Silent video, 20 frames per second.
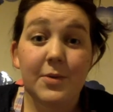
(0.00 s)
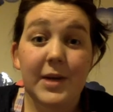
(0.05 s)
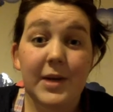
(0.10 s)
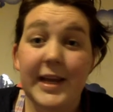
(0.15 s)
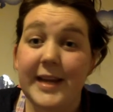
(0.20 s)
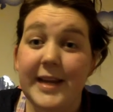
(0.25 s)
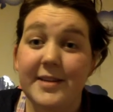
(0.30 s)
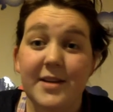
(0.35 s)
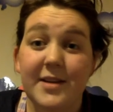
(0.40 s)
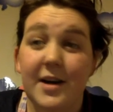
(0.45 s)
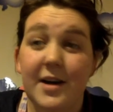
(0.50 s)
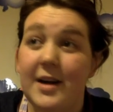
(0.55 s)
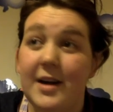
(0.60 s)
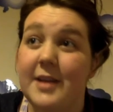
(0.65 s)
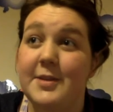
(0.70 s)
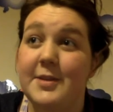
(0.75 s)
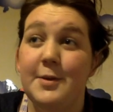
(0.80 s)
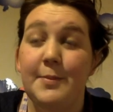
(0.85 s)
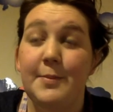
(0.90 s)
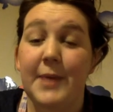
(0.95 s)
lead
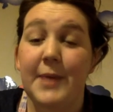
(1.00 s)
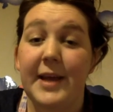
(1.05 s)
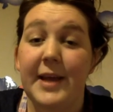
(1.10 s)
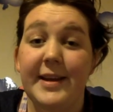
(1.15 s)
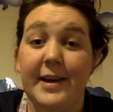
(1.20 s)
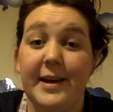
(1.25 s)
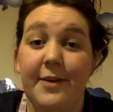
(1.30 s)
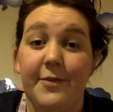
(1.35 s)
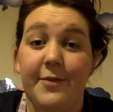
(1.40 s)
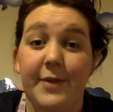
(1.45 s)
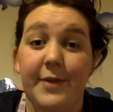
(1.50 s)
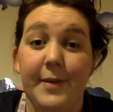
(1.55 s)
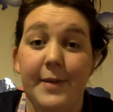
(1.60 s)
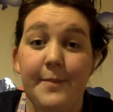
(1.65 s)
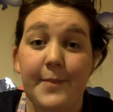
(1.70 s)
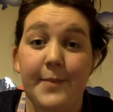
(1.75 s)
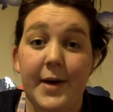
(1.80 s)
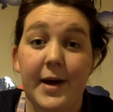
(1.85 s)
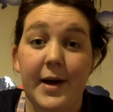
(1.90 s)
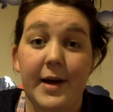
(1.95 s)
guys who played Alfie and
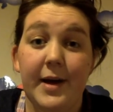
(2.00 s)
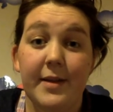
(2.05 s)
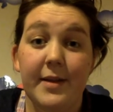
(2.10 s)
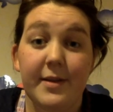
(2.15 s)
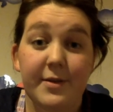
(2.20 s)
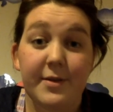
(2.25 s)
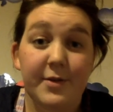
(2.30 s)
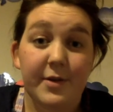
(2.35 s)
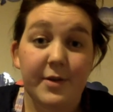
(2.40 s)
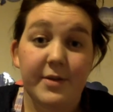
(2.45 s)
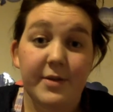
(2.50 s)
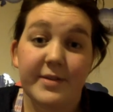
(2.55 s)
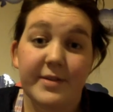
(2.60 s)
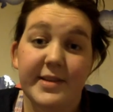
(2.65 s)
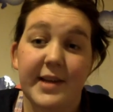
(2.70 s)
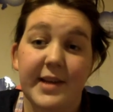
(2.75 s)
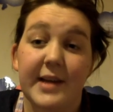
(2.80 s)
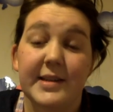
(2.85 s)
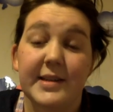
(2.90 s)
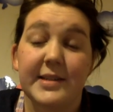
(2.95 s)
Bert, the 2
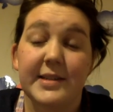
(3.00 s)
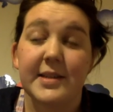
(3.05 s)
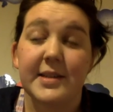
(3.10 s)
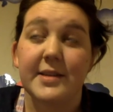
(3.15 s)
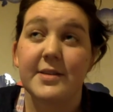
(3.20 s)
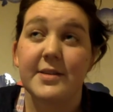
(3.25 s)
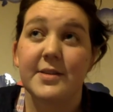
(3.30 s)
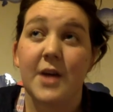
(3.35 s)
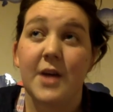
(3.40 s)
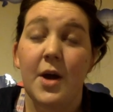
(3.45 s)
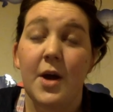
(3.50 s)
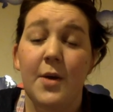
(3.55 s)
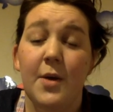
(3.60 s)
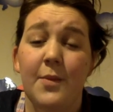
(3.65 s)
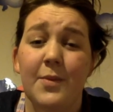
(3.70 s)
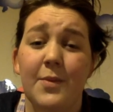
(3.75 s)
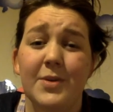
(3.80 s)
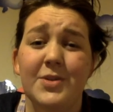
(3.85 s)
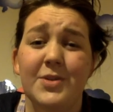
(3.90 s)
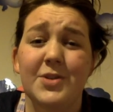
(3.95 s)
deserters,
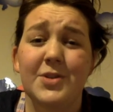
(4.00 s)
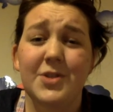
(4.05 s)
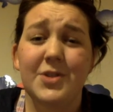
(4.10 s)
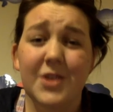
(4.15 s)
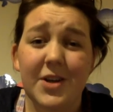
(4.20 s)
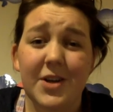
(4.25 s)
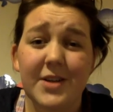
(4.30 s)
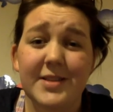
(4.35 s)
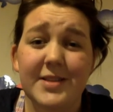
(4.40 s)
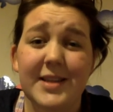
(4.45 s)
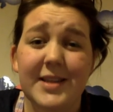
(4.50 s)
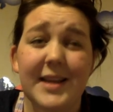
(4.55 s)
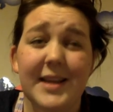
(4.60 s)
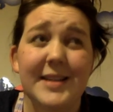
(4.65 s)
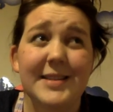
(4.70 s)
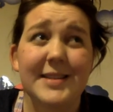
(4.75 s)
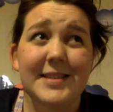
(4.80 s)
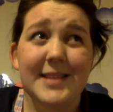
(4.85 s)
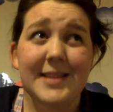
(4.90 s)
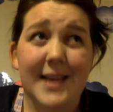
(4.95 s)
were just
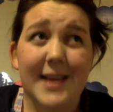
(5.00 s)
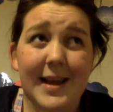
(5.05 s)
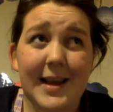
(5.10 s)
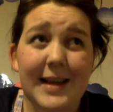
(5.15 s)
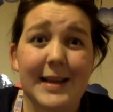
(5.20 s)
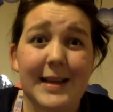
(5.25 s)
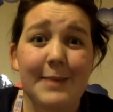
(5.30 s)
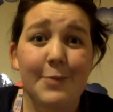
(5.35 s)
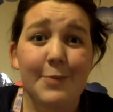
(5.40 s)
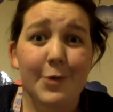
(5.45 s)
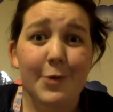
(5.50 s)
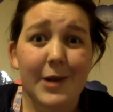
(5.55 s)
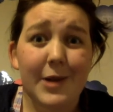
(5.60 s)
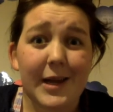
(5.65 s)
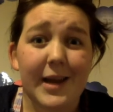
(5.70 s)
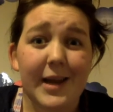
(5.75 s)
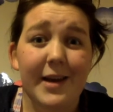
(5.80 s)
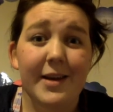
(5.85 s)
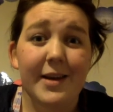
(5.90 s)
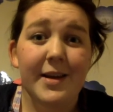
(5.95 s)
insanely
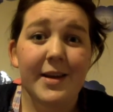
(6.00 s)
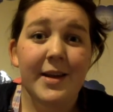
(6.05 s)
brilliant.